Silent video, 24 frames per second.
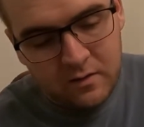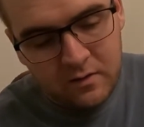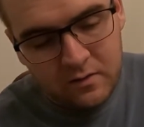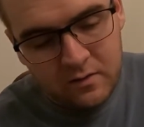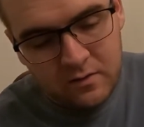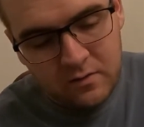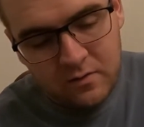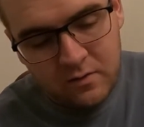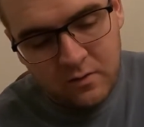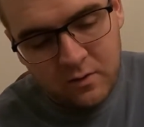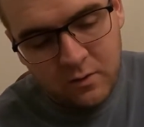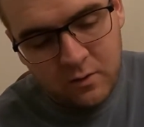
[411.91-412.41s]

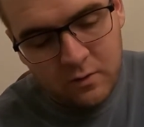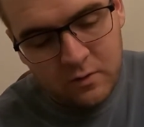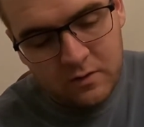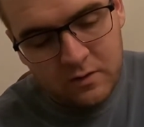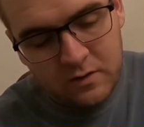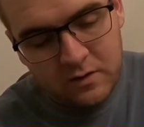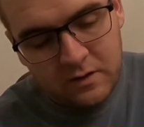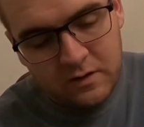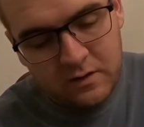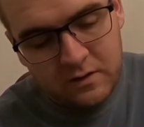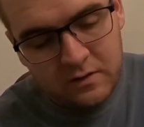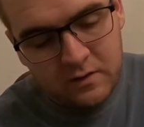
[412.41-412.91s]
the hard
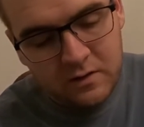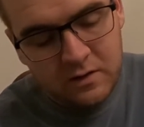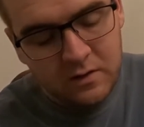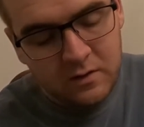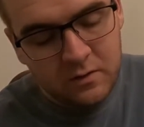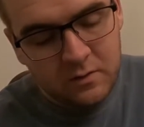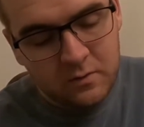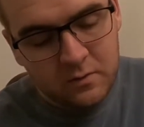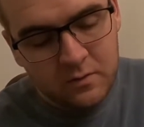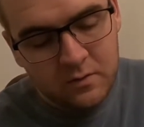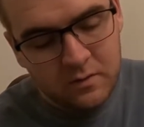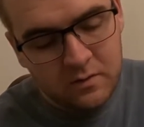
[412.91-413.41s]
thing to
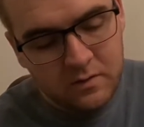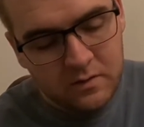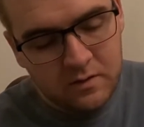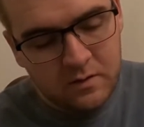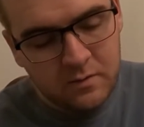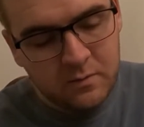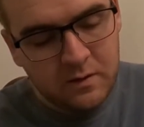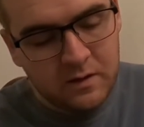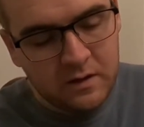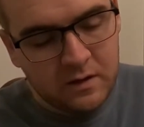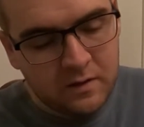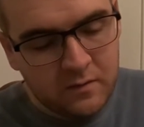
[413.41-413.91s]
do. There
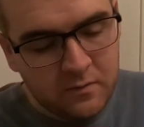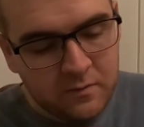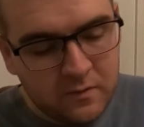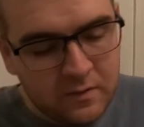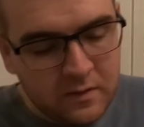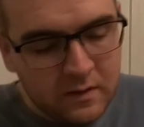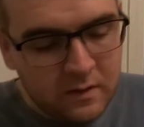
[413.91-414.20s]
we go.